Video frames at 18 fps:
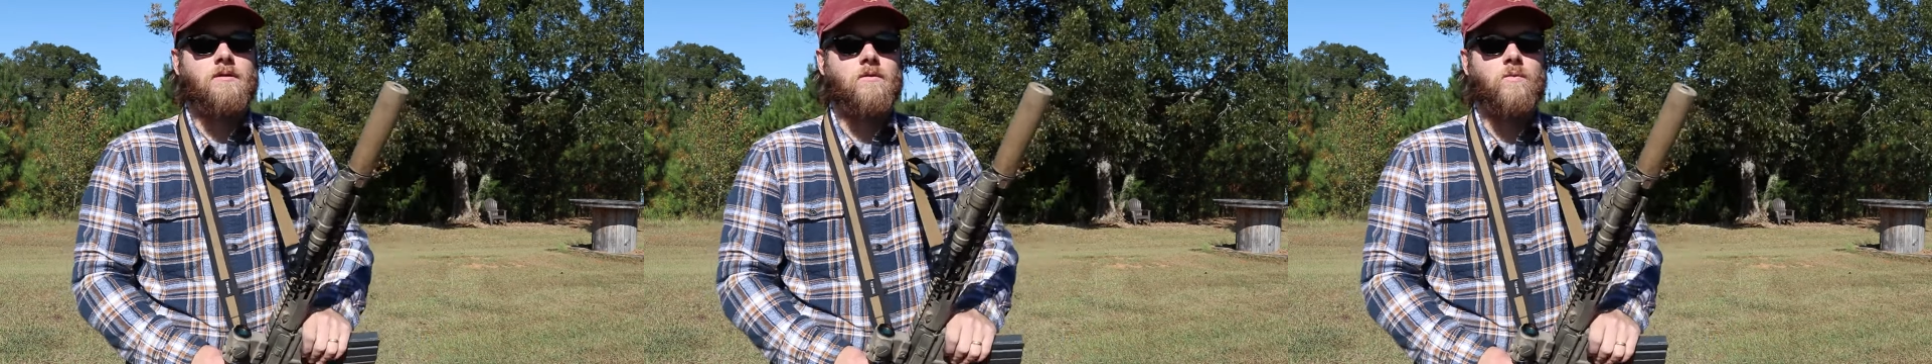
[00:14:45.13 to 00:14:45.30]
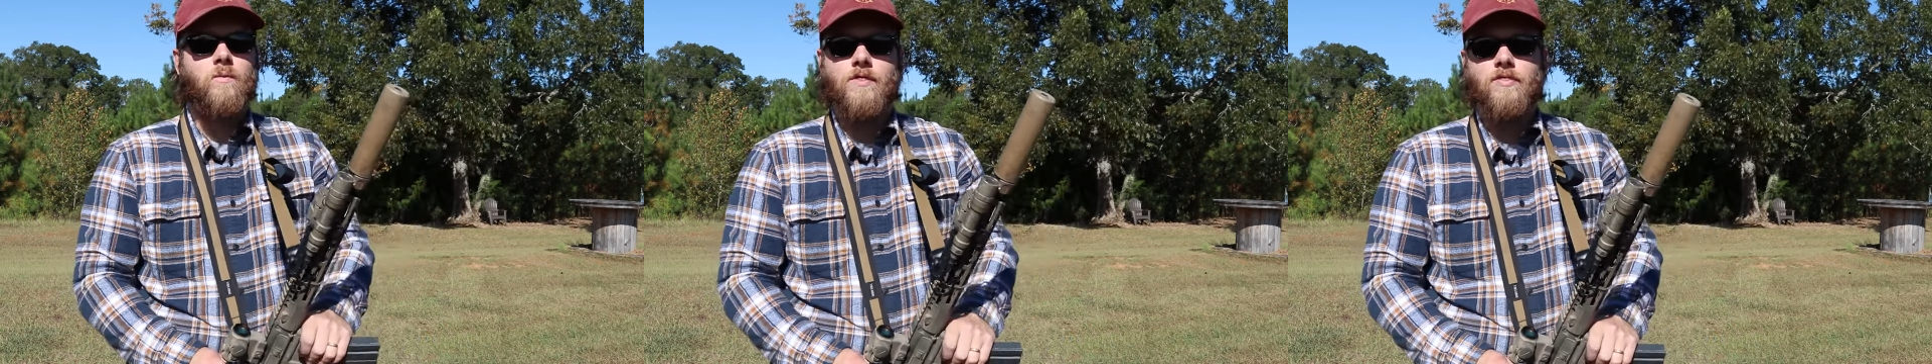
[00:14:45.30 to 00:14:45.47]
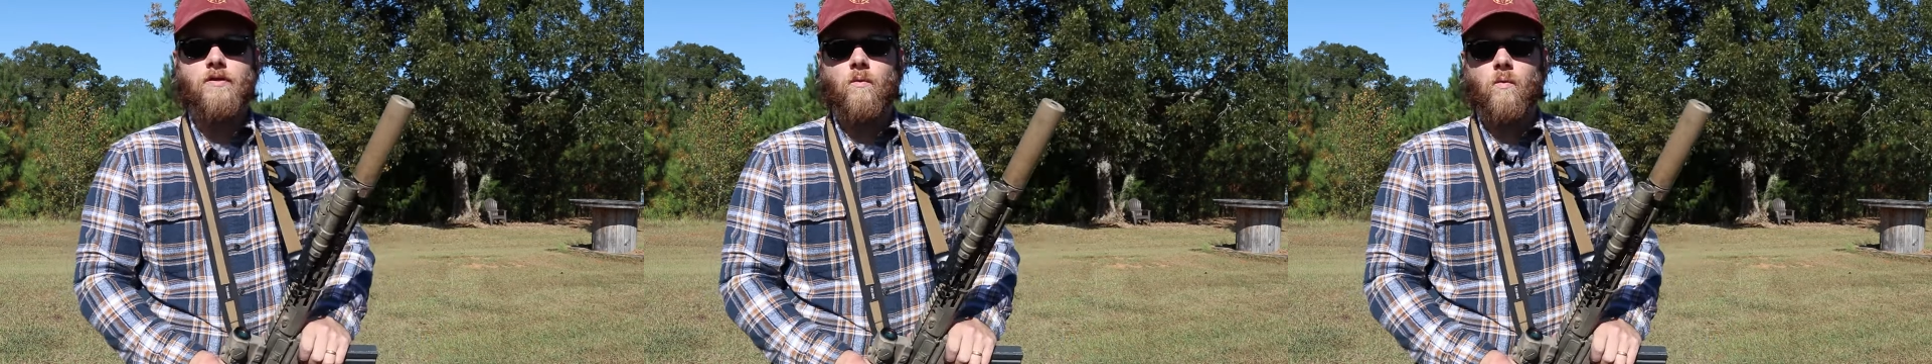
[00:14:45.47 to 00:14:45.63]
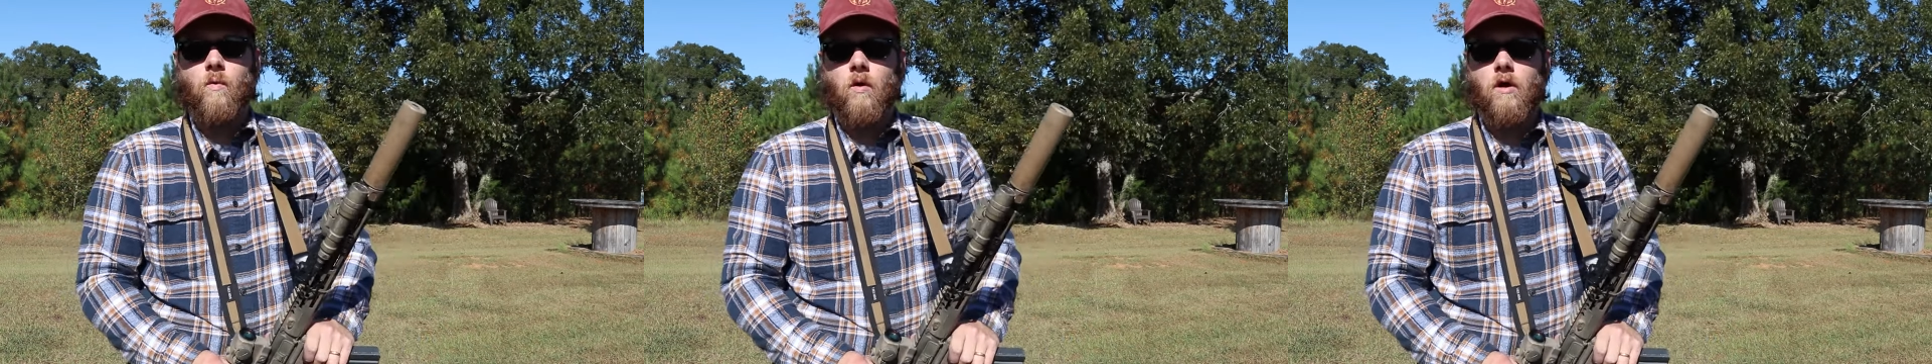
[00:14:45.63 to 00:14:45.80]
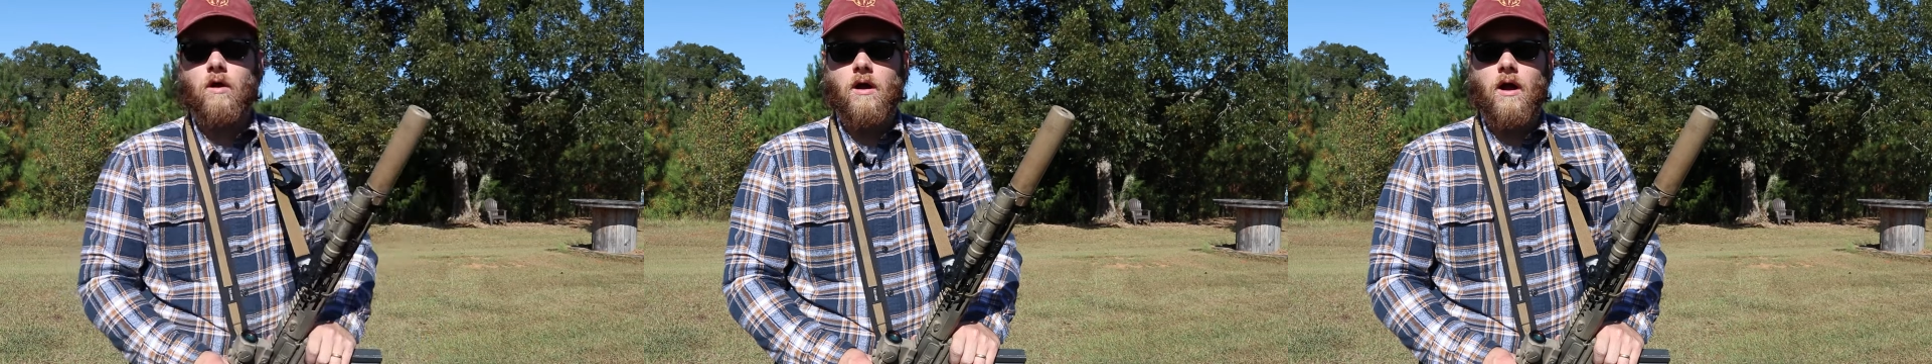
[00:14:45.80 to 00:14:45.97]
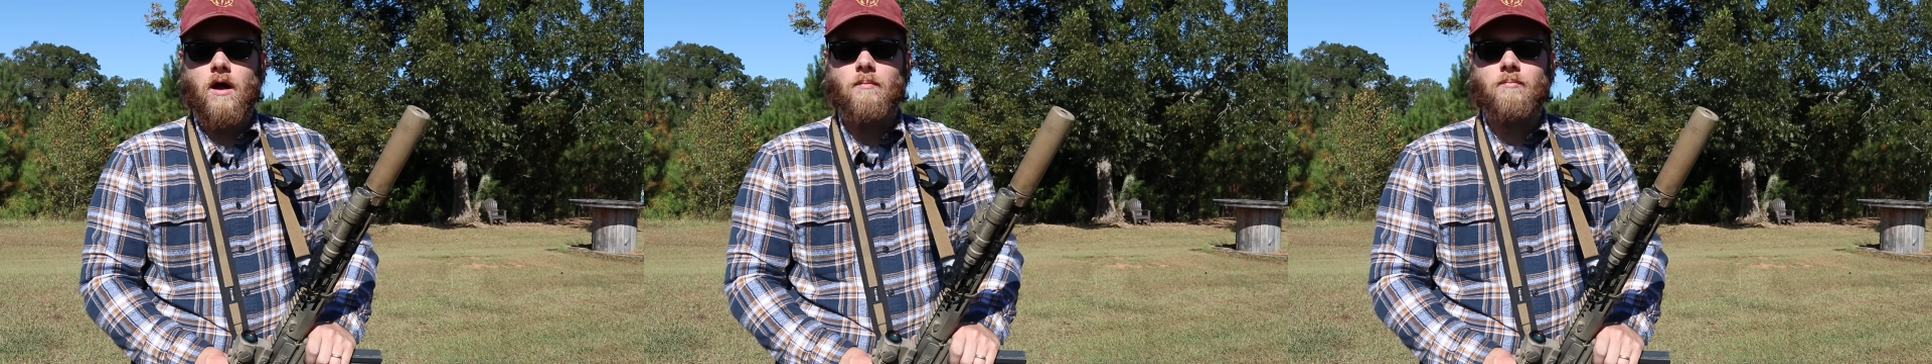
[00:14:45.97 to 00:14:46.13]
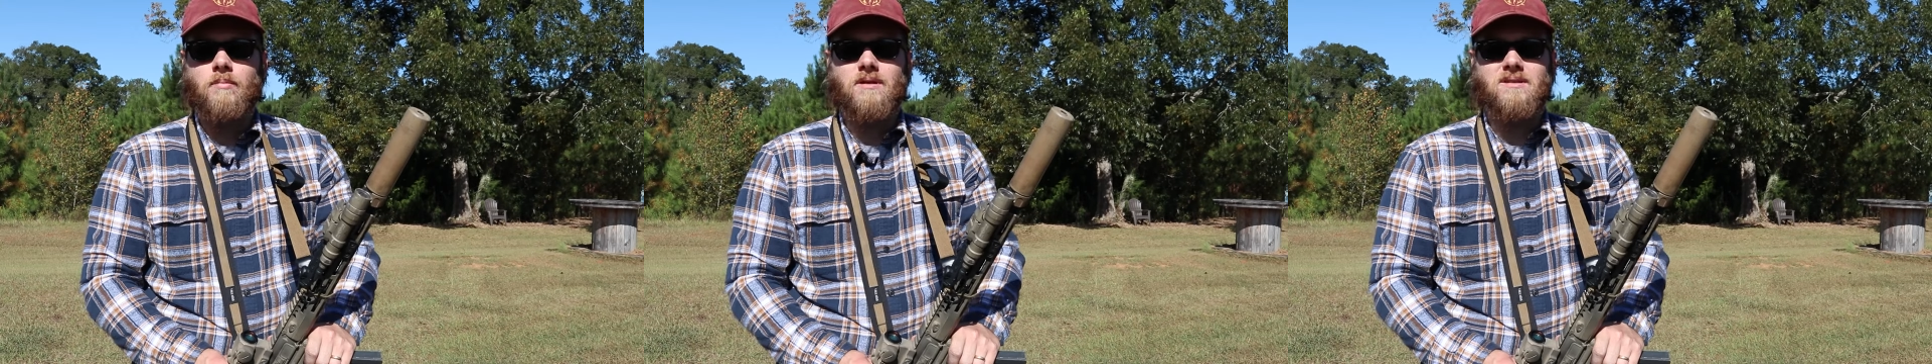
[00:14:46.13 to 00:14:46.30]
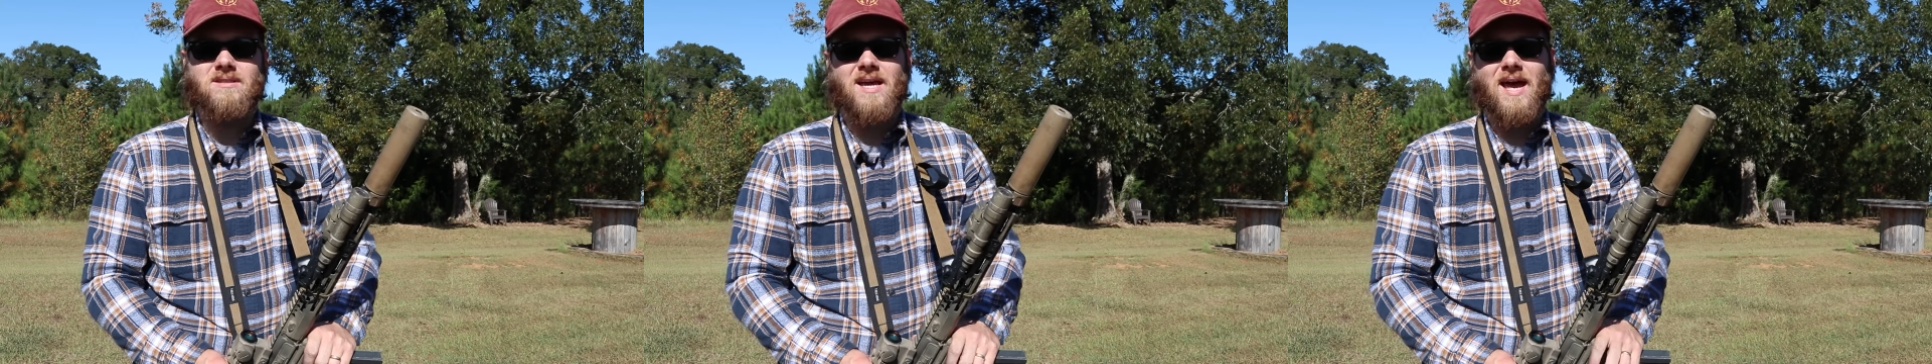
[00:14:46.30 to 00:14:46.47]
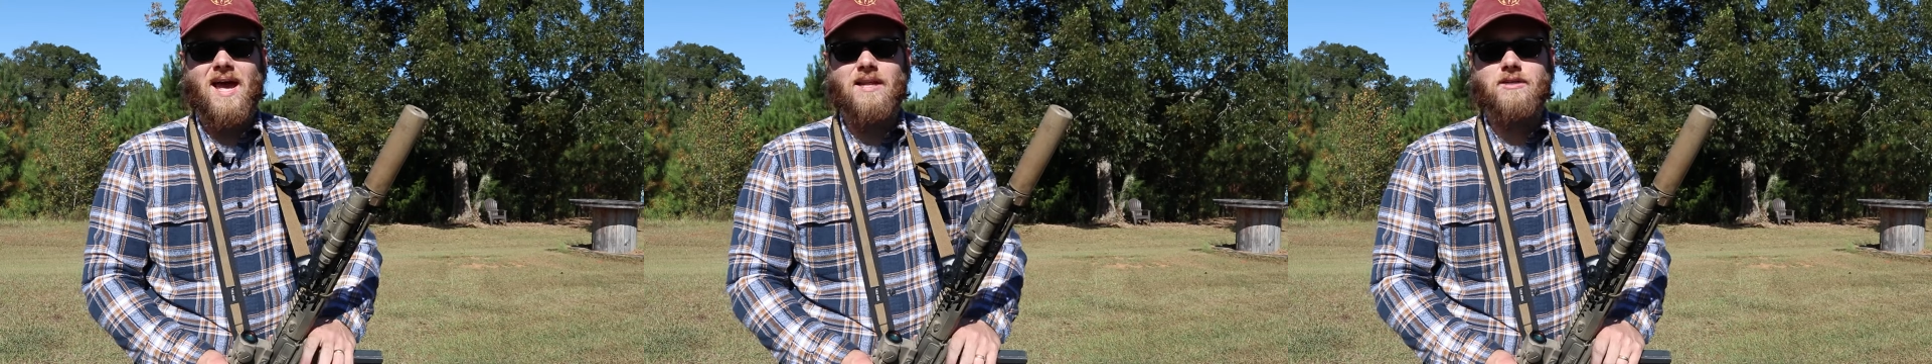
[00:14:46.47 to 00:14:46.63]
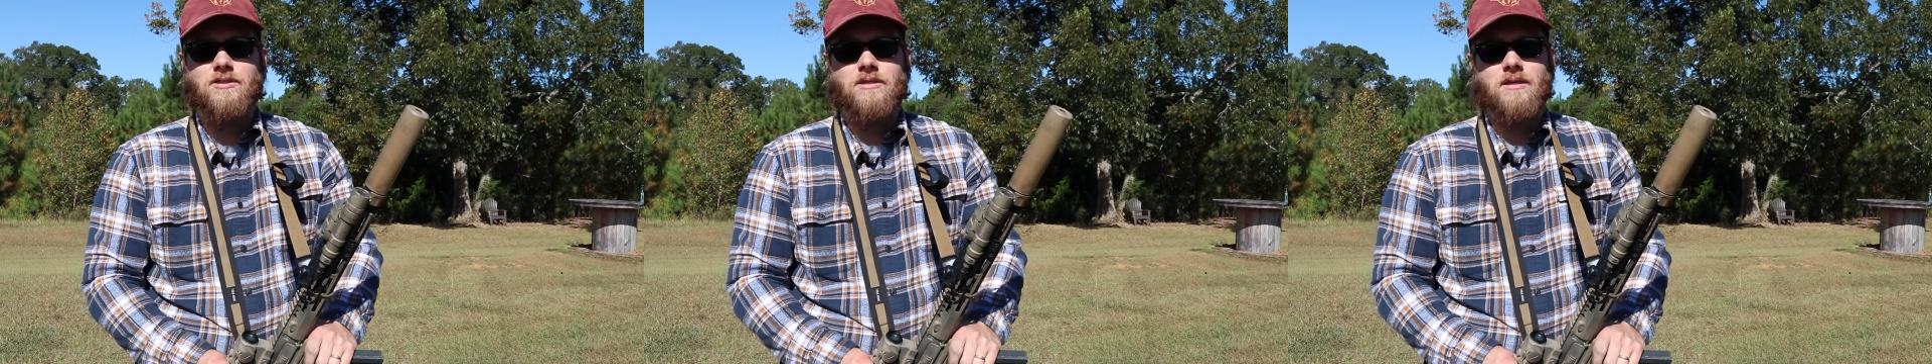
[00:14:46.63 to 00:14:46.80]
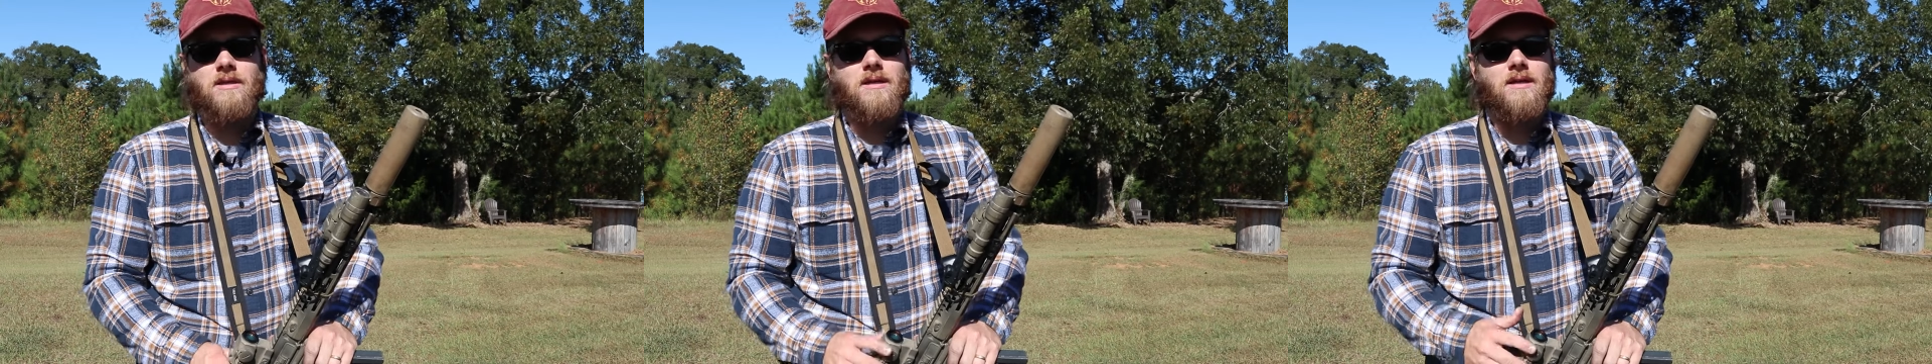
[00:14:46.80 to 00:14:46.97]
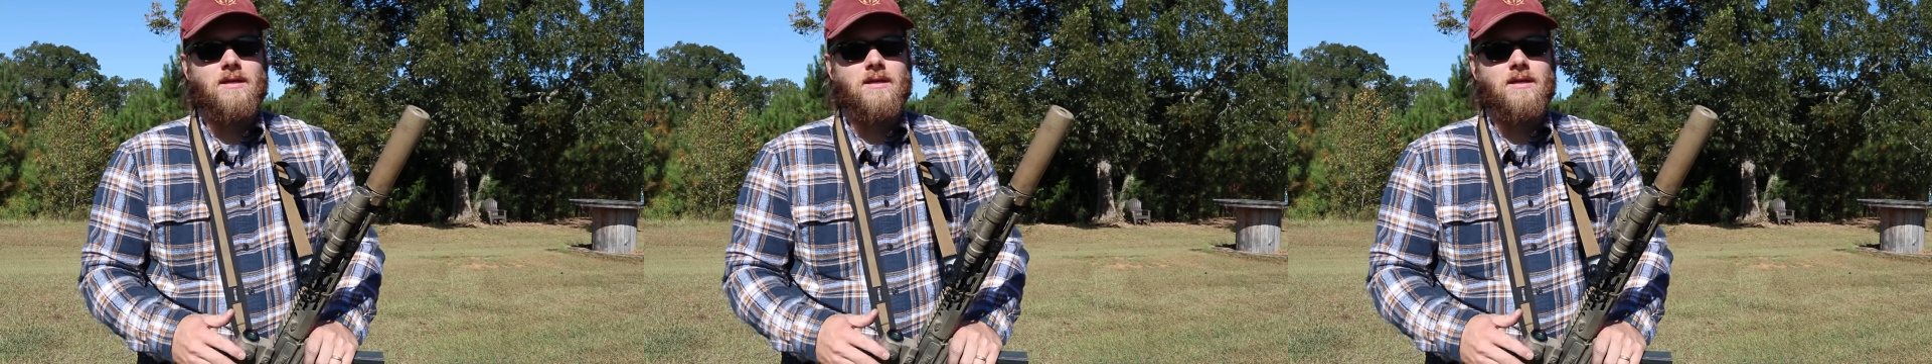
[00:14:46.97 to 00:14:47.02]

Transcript: with the war comp attached,